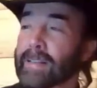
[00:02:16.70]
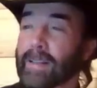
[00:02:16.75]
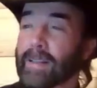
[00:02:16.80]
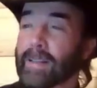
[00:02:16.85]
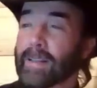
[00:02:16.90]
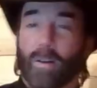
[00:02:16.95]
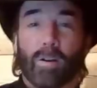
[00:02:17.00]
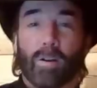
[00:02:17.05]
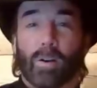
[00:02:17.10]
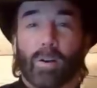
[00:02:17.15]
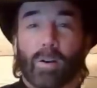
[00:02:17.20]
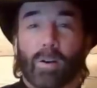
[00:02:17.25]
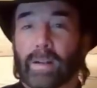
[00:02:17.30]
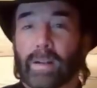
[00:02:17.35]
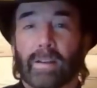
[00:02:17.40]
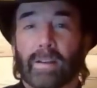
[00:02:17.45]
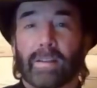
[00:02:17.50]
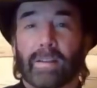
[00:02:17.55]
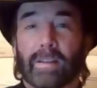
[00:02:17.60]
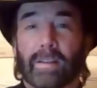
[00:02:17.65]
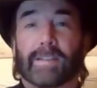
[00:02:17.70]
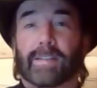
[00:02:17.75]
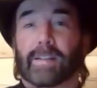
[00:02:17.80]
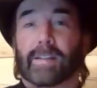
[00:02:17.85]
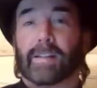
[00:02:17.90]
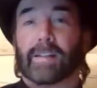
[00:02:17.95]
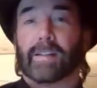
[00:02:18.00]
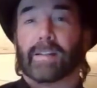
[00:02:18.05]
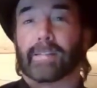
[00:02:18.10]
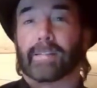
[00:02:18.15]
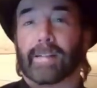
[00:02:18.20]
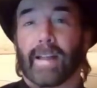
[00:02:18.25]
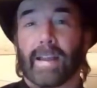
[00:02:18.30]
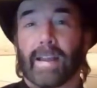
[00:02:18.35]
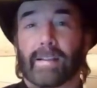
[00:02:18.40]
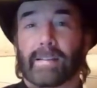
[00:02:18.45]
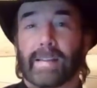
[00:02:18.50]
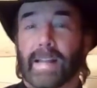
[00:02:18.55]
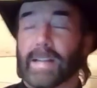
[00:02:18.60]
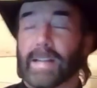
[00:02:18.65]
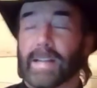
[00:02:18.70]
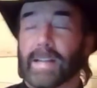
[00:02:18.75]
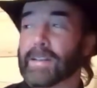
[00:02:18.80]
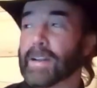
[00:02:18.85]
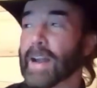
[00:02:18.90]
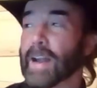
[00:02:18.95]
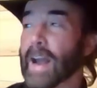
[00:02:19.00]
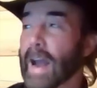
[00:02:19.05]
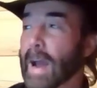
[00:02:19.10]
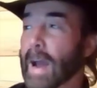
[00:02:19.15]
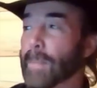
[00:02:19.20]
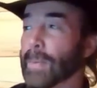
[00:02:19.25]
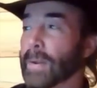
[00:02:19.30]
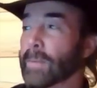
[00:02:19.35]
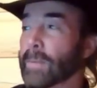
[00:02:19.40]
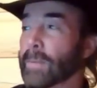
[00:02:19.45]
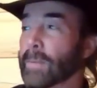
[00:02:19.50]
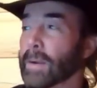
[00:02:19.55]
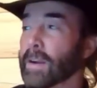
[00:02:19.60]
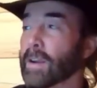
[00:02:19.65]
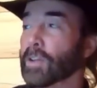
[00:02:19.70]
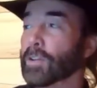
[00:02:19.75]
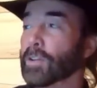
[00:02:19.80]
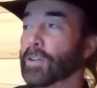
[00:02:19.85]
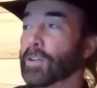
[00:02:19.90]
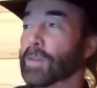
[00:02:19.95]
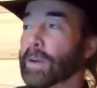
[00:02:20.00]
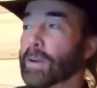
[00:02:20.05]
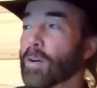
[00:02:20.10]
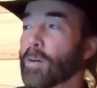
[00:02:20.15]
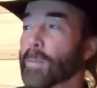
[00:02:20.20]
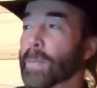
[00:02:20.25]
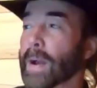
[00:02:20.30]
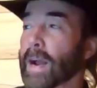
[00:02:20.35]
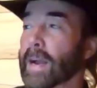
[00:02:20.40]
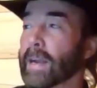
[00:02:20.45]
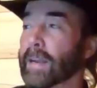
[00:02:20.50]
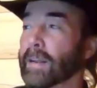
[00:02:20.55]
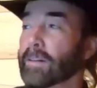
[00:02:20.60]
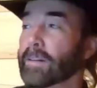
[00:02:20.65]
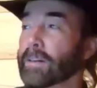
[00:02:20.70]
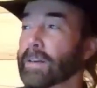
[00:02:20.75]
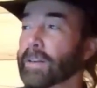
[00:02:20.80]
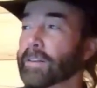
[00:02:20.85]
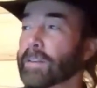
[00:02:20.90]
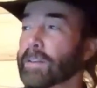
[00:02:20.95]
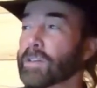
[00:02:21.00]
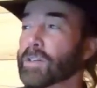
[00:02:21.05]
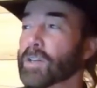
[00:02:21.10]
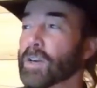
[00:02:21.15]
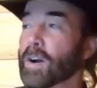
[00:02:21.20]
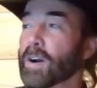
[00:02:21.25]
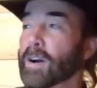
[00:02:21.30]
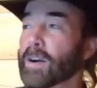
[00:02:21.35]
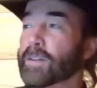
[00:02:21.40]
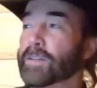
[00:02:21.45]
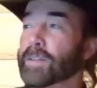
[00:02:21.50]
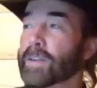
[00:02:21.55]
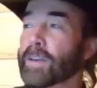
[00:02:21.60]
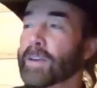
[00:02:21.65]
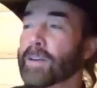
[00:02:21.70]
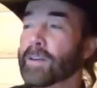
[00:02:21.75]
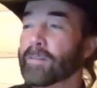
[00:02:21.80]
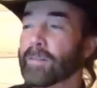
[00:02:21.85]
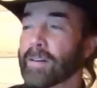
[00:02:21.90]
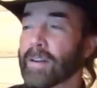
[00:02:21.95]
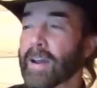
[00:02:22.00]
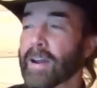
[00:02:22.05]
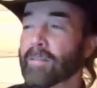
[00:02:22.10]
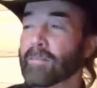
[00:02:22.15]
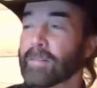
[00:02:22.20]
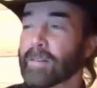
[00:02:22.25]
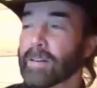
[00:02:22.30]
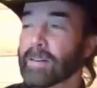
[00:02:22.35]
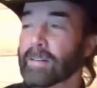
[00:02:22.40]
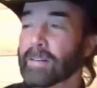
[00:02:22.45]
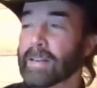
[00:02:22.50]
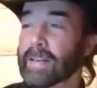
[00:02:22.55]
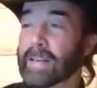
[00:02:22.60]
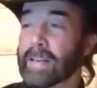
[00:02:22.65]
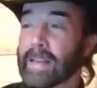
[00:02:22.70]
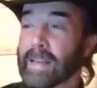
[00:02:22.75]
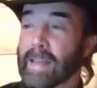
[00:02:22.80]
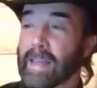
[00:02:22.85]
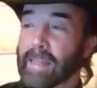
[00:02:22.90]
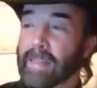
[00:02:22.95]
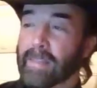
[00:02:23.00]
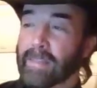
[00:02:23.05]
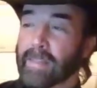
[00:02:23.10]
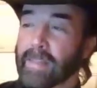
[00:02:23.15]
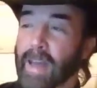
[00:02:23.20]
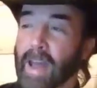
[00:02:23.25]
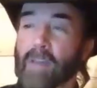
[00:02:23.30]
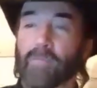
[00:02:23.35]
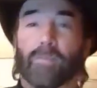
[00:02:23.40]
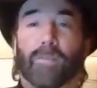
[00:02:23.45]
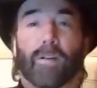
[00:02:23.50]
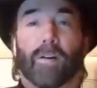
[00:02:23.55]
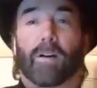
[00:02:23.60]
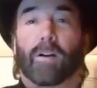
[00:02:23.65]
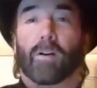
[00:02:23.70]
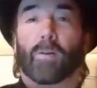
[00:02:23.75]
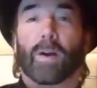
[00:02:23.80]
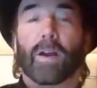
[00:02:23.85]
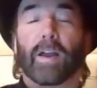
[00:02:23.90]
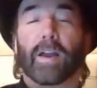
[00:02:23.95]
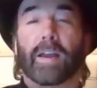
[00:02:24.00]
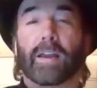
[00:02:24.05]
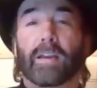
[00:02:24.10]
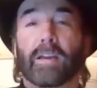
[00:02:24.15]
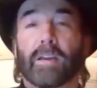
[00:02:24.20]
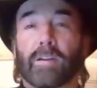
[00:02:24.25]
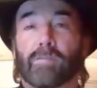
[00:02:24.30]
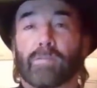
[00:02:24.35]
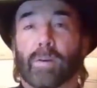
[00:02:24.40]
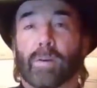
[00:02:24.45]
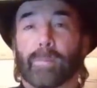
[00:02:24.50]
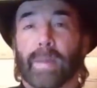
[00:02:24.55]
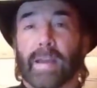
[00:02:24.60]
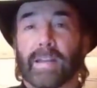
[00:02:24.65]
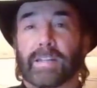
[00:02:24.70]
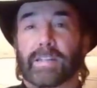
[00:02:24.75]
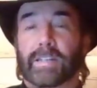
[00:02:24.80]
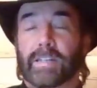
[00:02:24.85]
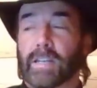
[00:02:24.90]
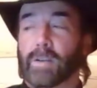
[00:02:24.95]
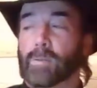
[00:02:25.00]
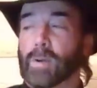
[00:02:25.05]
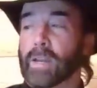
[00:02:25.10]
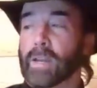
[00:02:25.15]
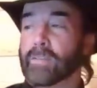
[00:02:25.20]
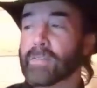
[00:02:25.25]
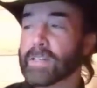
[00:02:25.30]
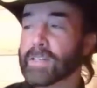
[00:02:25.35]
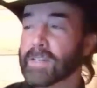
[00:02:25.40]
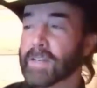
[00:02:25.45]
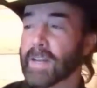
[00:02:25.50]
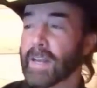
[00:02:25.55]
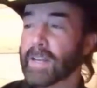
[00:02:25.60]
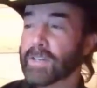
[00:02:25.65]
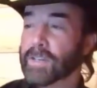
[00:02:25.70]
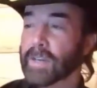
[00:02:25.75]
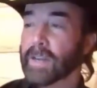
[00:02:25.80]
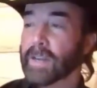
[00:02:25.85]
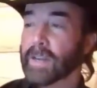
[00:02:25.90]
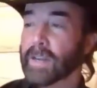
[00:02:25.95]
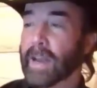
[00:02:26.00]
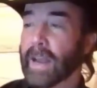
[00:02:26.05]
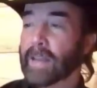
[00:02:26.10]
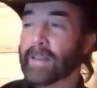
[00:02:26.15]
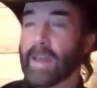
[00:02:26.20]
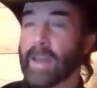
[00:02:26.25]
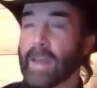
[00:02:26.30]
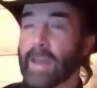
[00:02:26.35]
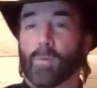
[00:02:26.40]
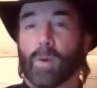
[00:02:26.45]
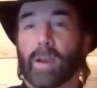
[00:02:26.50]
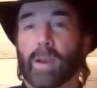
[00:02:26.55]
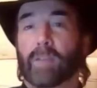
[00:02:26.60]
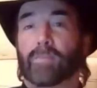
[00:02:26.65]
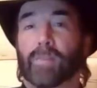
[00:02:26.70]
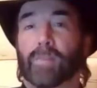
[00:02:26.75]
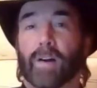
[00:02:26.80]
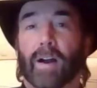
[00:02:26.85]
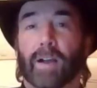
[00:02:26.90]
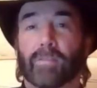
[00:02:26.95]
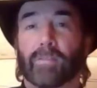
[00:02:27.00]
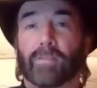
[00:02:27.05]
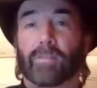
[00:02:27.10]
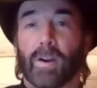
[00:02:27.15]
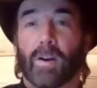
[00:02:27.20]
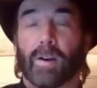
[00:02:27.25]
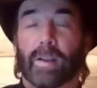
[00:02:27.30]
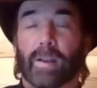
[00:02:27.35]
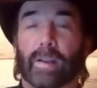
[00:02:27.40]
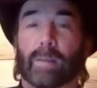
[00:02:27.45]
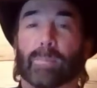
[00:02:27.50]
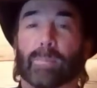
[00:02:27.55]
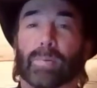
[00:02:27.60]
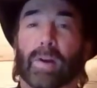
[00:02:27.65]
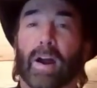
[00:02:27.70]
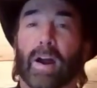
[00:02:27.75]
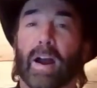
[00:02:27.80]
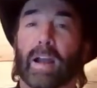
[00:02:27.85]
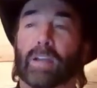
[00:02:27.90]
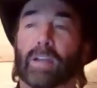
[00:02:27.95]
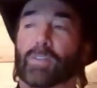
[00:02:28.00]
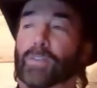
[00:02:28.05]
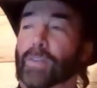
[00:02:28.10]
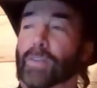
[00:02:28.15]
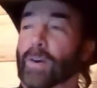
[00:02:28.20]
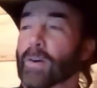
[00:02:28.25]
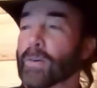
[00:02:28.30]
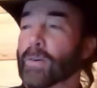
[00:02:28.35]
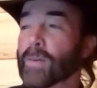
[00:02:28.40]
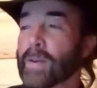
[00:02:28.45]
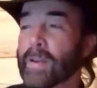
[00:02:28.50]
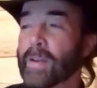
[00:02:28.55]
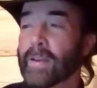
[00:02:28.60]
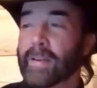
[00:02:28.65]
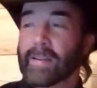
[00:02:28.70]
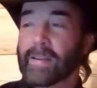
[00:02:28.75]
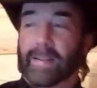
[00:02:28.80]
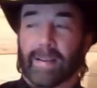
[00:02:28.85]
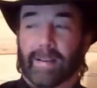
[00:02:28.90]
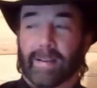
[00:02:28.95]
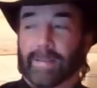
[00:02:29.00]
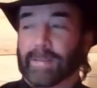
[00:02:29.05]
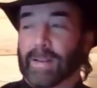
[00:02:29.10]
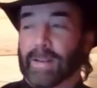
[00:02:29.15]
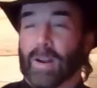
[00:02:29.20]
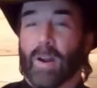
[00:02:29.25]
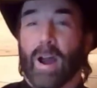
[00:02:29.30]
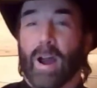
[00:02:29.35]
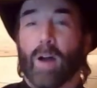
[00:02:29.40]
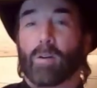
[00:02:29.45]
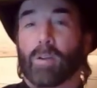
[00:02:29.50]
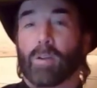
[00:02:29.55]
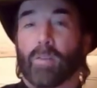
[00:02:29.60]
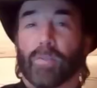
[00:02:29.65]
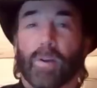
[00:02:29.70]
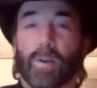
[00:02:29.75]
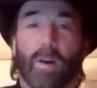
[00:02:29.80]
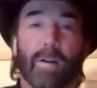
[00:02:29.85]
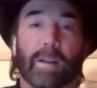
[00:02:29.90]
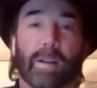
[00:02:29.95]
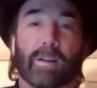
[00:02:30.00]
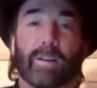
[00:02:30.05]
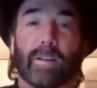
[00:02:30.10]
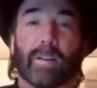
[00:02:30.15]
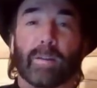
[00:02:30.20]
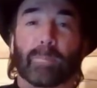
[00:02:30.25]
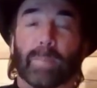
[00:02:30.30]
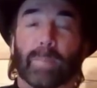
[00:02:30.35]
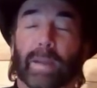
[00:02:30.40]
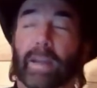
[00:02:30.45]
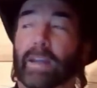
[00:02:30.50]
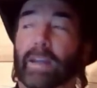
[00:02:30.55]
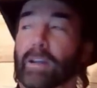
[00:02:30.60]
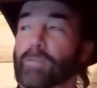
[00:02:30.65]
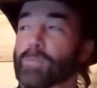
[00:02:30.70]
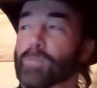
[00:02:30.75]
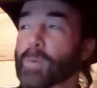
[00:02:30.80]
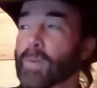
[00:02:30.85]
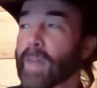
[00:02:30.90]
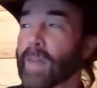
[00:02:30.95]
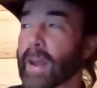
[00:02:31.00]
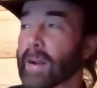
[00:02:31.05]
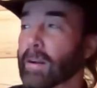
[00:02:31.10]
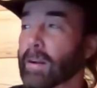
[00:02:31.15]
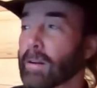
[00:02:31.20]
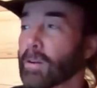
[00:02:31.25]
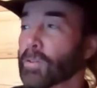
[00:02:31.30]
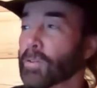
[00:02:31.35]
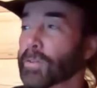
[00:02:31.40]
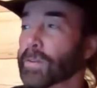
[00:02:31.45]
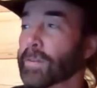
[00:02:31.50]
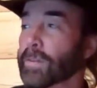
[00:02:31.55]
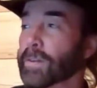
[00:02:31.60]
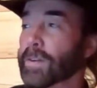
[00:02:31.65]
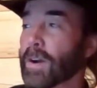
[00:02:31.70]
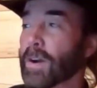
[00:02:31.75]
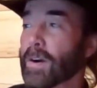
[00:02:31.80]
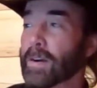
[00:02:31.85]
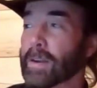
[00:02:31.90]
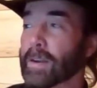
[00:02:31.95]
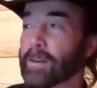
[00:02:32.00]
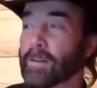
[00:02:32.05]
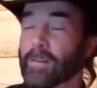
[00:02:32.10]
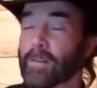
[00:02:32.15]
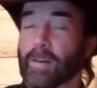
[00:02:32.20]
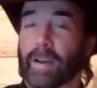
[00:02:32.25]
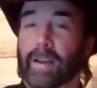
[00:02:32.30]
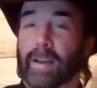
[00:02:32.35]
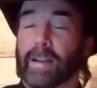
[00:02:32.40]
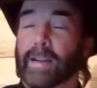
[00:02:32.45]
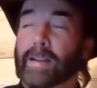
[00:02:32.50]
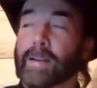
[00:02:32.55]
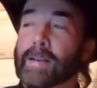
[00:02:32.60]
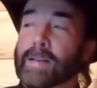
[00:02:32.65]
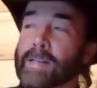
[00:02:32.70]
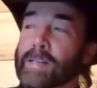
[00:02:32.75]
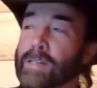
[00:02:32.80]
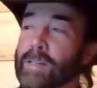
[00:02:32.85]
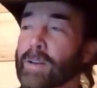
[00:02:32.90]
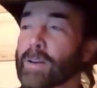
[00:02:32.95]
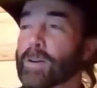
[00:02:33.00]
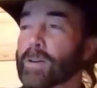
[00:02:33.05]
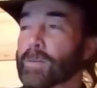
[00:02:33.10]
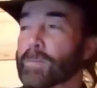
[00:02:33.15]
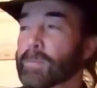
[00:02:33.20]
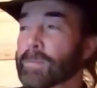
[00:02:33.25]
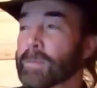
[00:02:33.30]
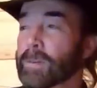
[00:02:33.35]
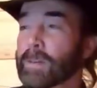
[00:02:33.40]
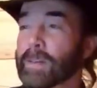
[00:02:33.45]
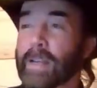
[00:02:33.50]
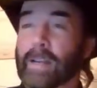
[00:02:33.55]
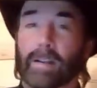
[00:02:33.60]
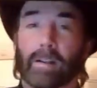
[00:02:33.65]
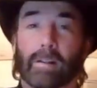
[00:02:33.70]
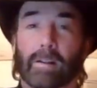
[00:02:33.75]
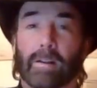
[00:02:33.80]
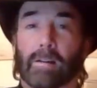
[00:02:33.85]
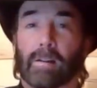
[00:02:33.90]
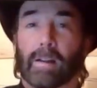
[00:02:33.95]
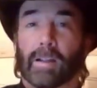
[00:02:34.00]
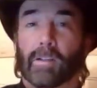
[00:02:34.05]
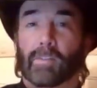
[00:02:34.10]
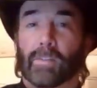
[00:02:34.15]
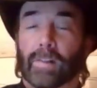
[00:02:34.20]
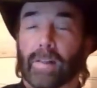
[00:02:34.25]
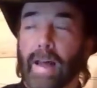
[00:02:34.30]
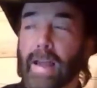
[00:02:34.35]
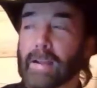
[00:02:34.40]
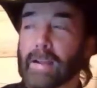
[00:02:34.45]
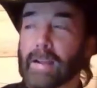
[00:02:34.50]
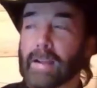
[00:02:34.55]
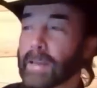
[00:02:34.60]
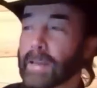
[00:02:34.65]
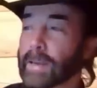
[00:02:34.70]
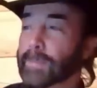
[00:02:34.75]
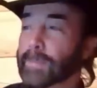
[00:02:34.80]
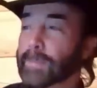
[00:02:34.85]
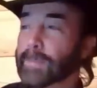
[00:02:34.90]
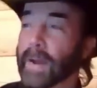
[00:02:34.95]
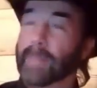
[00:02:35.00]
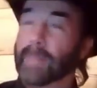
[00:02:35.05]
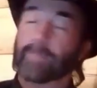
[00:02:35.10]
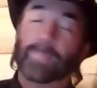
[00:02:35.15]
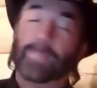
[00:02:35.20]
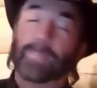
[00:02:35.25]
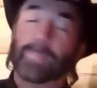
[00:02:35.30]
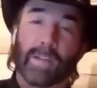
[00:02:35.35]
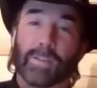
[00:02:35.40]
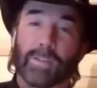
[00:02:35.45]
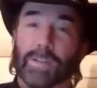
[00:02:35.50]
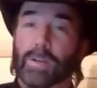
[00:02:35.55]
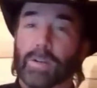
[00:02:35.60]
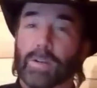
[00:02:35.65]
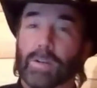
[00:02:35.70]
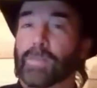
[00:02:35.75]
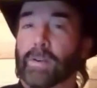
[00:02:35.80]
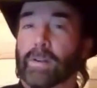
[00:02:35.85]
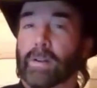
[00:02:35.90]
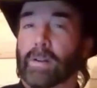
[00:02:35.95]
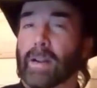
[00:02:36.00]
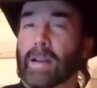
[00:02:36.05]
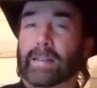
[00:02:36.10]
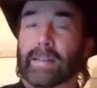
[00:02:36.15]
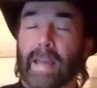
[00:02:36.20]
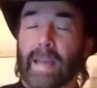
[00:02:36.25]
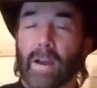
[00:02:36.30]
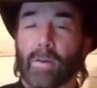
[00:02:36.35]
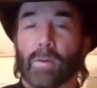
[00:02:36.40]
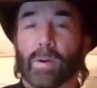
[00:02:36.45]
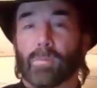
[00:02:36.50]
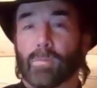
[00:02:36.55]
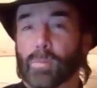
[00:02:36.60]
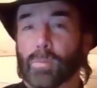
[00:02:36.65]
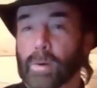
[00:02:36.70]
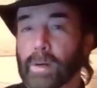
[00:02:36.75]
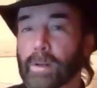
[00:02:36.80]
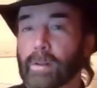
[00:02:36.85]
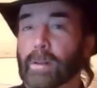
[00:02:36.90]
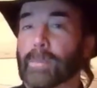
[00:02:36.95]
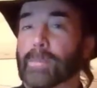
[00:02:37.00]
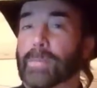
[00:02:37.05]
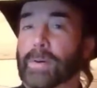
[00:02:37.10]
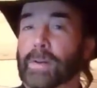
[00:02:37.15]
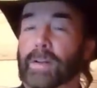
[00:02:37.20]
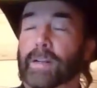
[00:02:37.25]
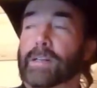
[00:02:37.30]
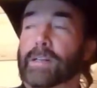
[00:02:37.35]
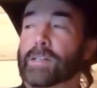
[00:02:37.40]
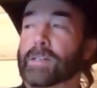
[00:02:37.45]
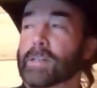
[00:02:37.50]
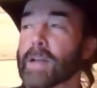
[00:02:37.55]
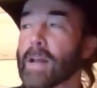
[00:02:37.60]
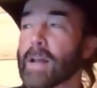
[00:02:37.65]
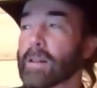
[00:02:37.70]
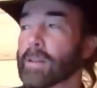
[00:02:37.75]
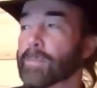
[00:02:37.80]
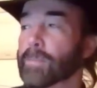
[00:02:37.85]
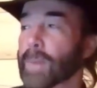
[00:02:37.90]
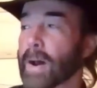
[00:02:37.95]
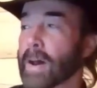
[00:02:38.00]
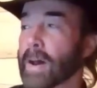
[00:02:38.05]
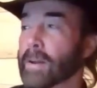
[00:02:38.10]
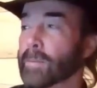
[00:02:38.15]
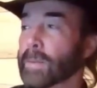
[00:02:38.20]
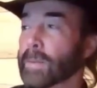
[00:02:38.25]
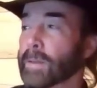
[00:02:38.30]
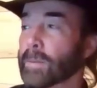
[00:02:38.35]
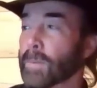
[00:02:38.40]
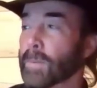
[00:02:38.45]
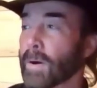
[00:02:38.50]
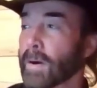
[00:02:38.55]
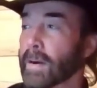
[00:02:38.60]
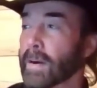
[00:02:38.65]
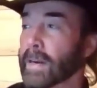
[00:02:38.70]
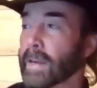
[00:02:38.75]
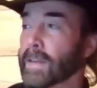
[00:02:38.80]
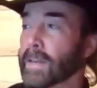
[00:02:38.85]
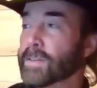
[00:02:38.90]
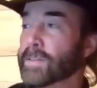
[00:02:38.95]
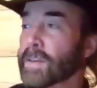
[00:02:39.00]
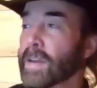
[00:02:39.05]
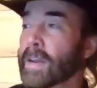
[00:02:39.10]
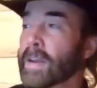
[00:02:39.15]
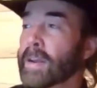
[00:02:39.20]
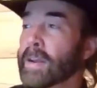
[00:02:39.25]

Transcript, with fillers: The longer we do this, the less likely that's going to happen, because if we go back and look at the charts, we're not really that far away from that C wave extension and that wave 5 targeted price. So, you know, how cathartic could it be if we're that close to the target already? So, looking a little less likely, but I still feel like that would really put in a solid bottom in the markets.